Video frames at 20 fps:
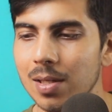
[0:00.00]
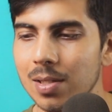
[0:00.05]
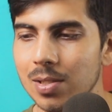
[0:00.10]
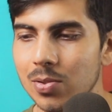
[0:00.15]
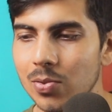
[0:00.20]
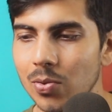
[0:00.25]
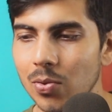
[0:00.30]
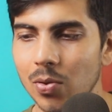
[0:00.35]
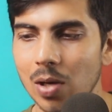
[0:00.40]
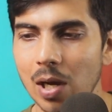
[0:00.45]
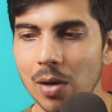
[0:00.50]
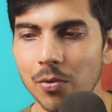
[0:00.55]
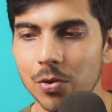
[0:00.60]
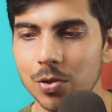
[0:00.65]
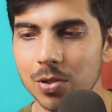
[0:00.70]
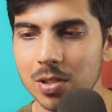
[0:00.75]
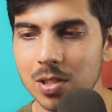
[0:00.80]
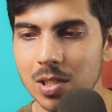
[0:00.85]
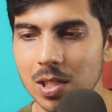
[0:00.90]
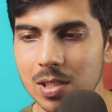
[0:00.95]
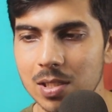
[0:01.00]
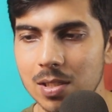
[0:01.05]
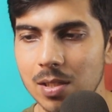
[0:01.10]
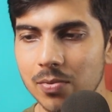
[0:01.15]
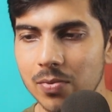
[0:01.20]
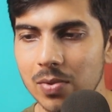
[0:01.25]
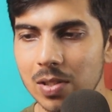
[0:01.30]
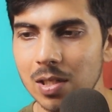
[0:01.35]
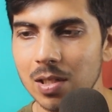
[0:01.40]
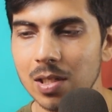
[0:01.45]
So I won't trust
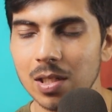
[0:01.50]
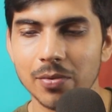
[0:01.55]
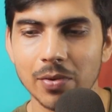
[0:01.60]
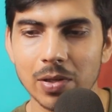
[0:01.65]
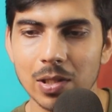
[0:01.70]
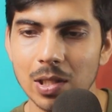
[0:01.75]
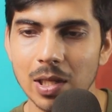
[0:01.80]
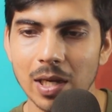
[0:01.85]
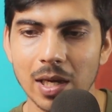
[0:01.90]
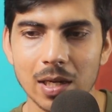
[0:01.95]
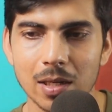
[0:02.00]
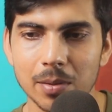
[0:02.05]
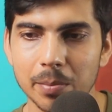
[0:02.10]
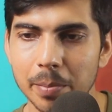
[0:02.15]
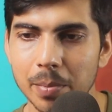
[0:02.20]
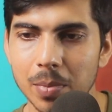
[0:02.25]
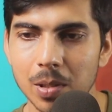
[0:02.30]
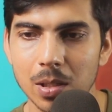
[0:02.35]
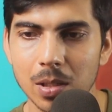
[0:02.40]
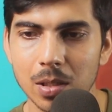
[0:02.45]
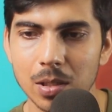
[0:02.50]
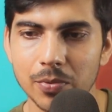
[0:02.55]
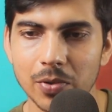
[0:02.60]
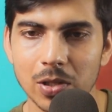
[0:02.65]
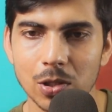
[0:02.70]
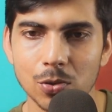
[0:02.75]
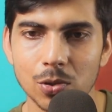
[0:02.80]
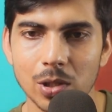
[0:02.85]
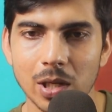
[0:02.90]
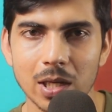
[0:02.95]
them with it. Even
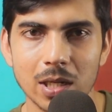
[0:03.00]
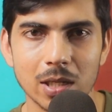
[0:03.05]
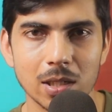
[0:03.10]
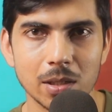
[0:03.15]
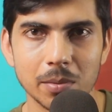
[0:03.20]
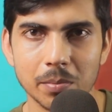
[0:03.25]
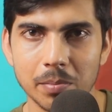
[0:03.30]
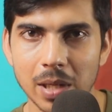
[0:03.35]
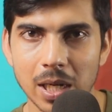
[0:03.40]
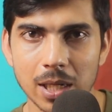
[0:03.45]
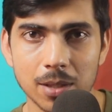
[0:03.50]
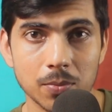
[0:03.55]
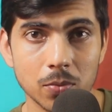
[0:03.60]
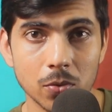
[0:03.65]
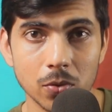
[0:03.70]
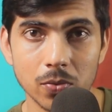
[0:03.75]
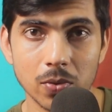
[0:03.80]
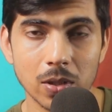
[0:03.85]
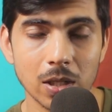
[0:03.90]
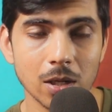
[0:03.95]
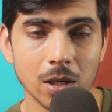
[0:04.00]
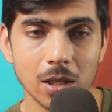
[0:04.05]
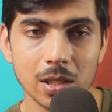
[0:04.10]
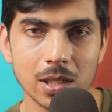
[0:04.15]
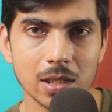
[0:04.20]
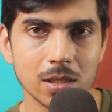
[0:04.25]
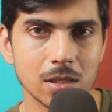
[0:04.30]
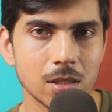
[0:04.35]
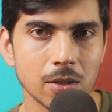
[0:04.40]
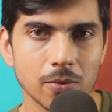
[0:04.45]
though they are impact proof and all
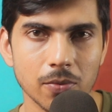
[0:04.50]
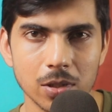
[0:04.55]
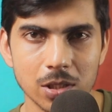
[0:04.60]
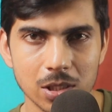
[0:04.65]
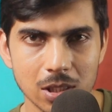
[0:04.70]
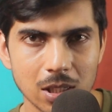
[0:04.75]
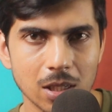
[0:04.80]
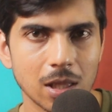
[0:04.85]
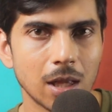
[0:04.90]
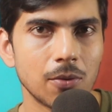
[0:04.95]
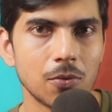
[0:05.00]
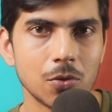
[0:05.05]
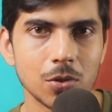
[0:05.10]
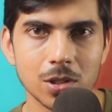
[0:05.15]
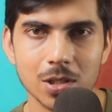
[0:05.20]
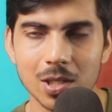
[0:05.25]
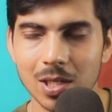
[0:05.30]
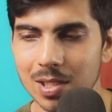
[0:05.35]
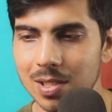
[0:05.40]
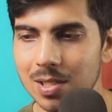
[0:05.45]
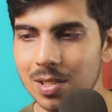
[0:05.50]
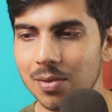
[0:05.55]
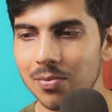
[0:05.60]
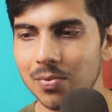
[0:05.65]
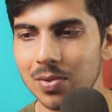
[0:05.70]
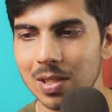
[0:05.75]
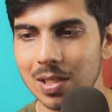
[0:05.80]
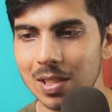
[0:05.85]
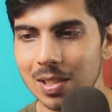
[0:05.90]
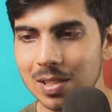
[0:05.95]
that stuff, still I won't trust
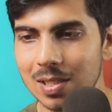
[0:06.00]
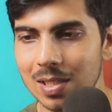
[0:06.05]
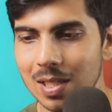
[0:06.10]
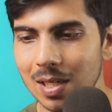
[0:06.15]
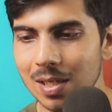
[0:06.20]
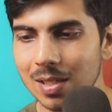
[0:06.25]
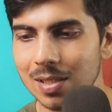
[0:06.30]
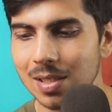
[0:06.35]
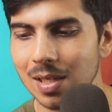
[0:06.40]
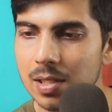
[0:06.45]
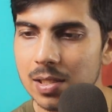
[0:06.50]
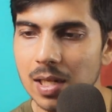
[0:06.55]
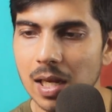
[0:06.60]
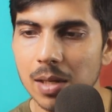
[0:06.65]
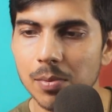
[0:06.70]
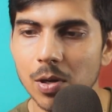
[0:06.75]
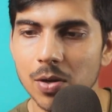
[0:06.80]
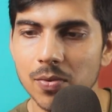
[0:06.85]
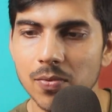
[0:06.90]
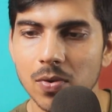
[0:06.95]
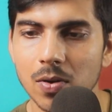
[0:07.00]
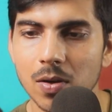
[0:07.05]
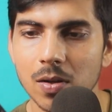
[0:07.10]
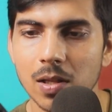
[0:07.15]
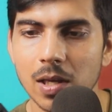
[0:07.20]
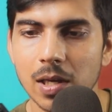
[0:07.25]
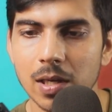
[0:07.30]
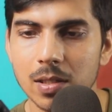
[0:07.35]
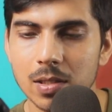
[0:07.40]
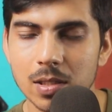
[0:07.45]
them with these things. This I bought for
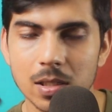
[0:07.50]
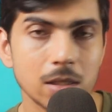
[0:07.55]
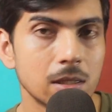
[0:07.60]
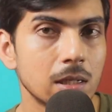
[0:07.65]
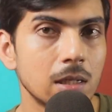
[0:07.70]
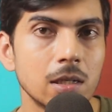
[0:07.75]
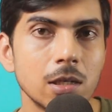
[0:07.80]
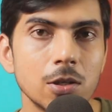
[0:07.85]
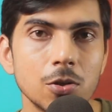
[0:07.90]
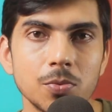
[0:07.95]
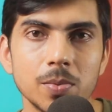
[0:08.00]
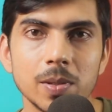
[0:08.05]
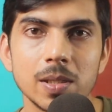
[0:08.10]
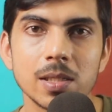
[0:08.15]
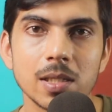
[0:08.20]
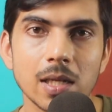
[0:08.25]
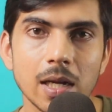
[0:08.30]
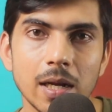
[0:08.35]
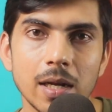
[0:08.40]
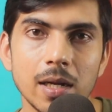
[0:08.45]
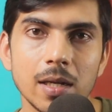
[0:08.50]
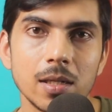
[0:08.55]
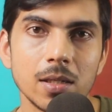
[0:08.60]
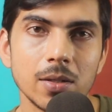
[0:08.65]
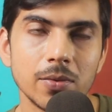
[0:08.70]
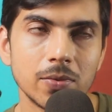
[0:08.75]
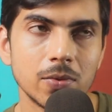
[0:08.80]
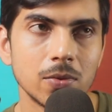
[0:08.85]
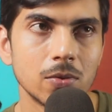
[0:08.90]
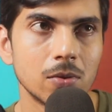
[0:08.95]
like 600 rupees, and
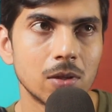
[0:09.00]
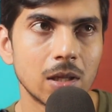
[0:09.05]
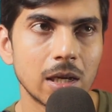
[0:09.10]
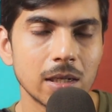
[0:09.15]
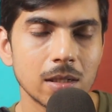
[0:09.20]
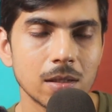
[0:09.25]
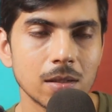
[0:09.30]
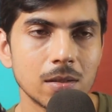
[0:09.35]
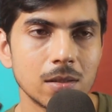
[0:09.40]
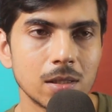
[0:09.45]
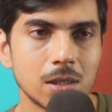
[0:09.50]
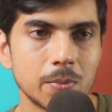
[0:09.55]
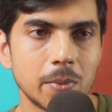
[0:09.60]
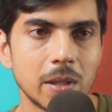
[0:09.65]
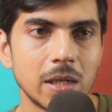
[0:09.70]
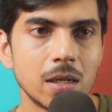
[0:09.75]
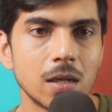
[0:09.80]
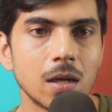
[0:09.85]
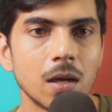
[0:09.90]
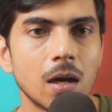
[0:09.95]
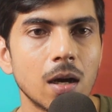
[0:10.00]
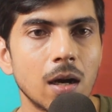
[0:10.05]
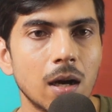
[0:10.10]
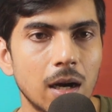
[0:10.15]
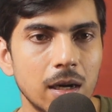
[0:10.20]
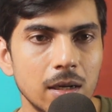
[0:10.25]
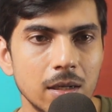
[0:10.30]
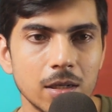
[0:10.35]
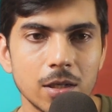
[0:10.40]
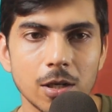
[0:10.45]
if you like spend
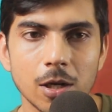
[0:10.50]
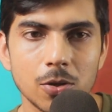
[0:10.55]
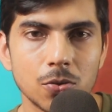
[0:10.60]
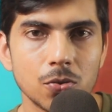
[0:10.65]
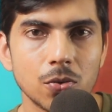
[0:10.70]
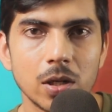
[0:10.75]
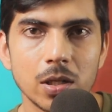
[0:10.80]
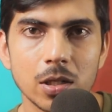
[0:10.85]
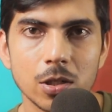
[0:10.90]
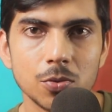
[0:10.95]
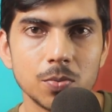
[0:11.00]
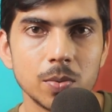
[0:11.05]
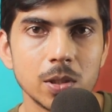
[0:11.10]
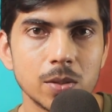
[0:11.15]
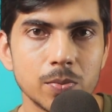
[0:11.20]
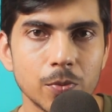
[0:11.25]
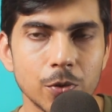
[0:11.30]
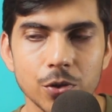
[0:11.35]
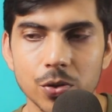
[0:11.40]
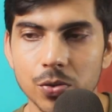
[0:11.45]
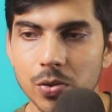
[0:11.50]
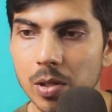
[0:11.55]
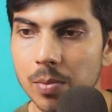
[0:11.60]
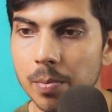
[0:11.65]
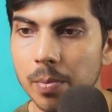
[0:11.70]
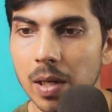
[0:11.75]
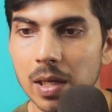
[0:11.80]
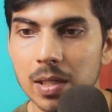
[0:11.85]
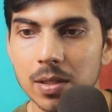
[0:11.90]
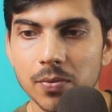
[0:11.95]
100 or 200 rupees more, you can
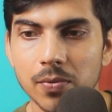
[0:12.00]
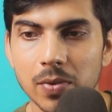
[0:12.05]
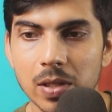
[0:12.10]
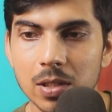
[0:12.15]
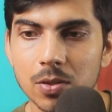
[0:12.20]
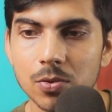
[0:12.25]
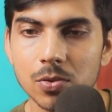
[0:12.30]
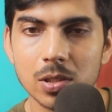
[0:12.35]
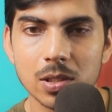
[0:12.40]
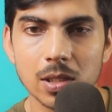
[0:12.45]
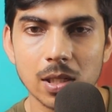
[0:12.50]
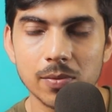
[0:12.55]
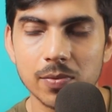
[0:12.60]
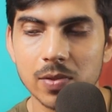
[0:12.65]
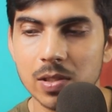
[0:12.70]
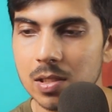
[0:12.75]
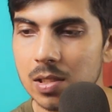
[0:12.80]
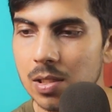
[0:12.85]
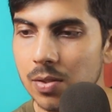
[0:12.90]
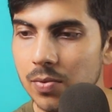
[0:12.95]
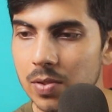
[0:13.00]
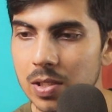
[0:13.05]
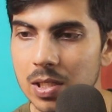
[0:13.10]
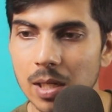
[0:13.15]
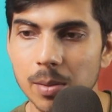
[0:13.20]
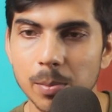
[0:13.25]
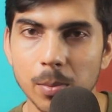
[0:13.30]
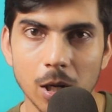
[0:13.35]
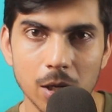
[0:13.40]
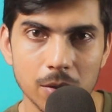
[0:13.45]
buy a very good selfie stick, which
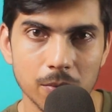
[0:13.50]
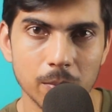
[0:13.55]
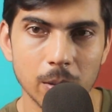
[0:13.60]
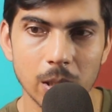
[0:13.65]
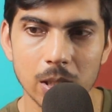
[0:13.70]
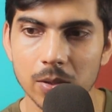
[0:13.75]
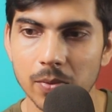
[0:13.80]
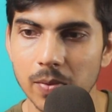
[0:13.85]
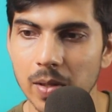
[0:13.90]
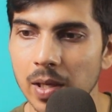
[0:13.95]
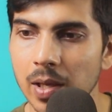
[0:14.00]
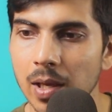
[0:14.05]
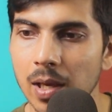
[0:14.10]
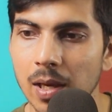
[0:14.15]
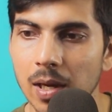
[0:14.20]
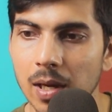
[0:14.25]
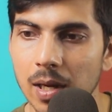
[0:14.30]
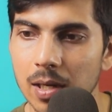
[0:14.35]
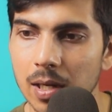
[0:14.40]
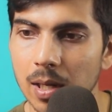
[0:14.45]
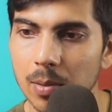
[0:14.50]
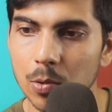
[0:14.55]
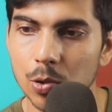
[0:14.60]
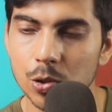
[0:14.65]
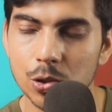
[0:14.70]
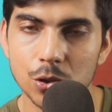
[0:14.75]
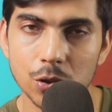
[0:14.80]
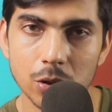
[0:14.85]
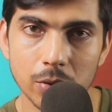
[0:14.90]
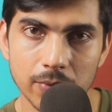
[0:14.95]
I bought, by the way, and I'm
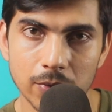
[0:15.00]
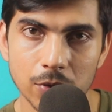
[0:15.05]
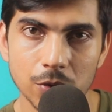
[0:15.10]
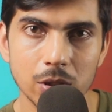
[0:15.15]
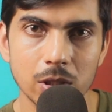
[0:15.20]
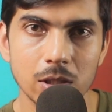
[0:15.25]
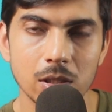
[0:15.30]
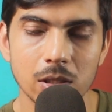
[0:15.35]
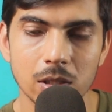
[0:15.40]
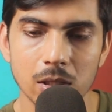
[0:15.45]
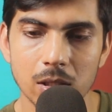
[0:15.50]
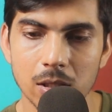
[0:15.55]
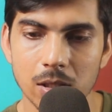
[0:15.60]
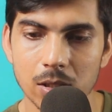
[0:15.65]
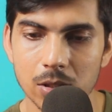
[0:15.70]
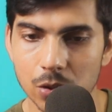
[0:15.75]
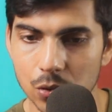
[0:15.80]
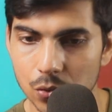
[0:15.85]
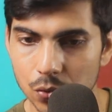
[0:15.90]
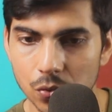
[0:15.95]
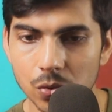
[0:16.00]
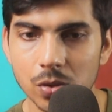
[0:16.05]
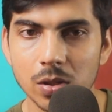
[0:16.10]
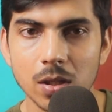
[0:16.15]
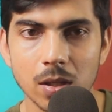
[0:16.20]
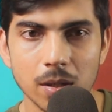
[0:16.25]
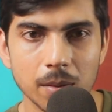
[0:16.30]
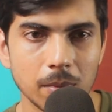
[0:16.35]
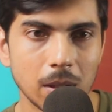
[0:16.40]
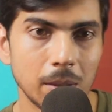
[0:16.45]
going to review it soon,
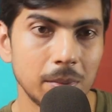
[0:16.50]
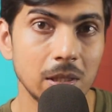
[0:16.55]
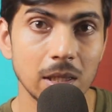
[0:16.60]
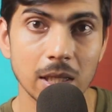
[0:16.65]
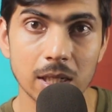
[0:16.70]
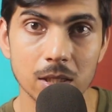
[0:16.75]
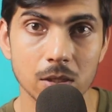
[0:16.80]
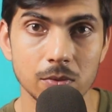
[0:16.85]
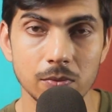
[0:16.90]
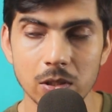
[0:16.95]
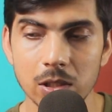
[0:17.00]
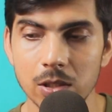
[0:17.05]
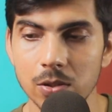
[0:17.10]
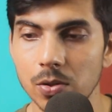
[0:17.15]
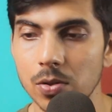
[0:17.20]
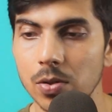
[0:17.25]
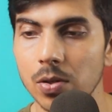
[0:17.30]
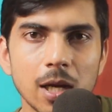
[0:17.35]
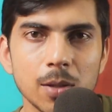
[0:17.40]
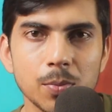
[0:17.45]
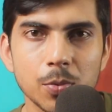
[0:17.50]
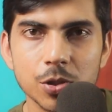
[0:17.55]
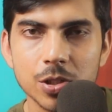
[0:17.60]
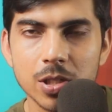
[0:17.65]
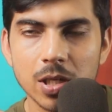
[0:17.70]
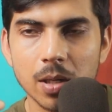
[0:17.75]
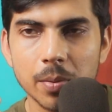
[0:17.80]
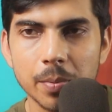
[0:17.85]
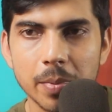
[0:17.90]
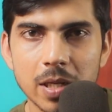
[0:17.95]
maybe next video. I'll
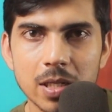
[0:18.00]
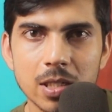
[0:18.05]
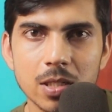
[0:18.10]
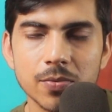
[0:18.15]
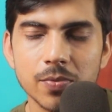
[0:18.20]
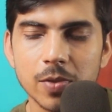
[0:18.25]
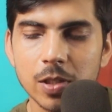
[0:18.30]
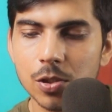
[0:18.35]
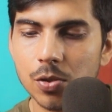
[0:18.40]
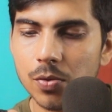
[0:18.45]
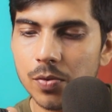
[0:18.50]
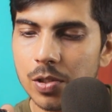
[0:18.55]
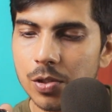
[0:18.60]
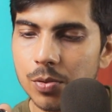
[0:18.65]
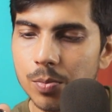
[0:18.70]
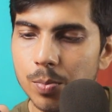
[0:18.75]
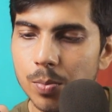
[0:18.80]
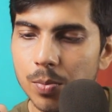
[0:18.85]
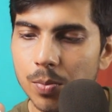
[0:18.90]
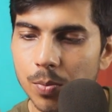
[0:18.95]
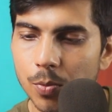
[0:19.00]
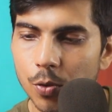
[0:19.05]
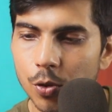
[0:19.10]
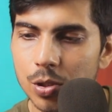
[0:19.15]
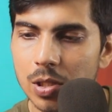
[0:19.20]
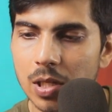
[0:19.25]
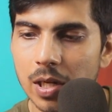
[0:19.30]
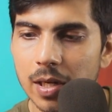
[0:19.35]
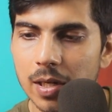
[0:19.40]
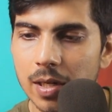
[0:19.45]
post a comparison video between
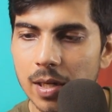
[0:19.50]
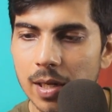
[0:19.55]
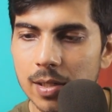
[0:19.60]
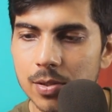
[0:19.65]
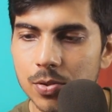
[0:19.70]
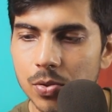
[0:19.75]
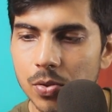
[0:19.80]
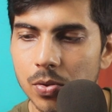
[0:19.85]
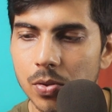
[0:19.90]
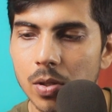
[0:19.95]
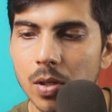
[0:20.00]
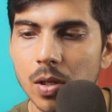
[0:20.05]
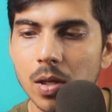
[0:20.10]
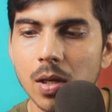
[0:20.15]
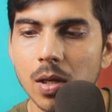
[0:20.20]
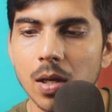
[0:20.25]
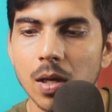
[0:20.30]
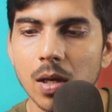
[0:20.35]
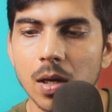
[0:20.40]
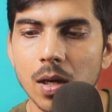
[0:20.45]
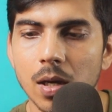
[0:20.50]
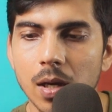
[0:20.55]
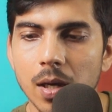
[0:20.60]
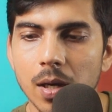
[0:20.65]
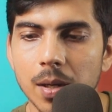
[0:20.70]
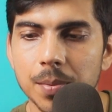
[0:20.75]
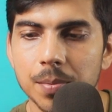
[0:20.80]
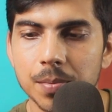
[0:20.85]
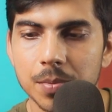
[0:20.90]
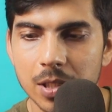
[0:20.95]
both, and also
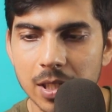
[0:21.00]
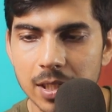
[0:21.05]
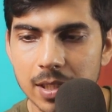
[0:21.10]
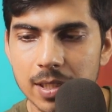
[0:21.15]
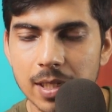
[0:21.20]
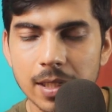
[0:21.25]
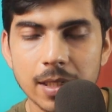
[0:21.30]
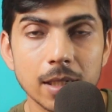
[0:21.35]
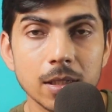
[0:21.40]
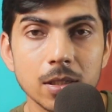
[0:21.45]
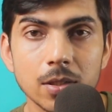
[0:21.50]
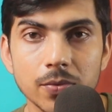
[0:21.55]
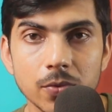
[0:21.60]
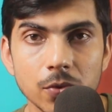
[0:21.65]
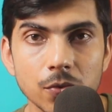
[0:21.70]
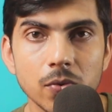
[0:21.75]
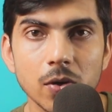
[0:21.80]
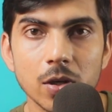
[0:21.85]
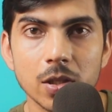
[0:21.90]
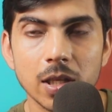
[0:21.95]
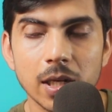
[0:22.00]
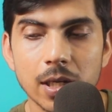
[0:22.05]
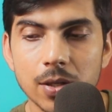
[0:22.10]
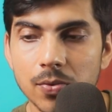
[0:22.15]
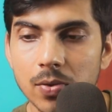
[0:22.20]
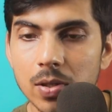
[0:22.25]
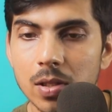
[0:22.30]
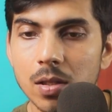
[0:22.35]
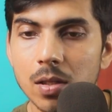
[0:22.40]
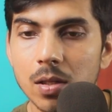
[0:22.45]
dedicated review for that
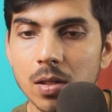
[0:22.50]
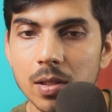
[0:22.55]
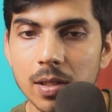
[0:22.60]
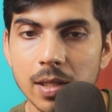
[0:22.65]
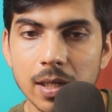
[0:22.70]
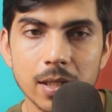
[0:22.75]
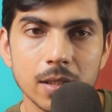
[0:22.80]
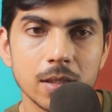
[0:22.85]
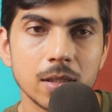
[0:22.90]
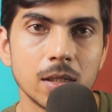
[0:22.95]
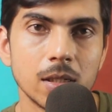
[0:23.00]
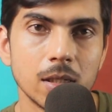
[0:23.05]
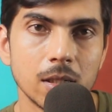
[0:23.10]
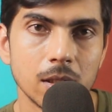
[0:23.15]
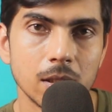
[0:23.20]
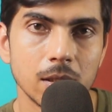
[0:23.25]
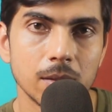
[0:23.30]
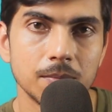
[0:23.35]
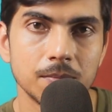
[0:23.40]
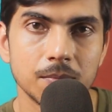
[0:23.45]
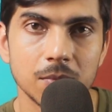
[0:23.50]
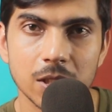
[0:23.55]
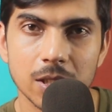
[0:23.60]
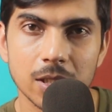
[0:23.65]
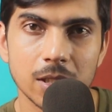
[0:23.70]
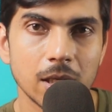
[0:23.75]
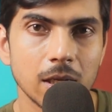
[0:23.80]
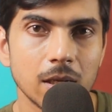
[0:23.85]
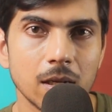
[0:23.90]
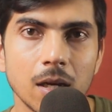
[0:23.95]
one, that
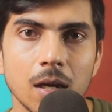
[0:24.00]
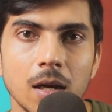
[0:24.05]
stick.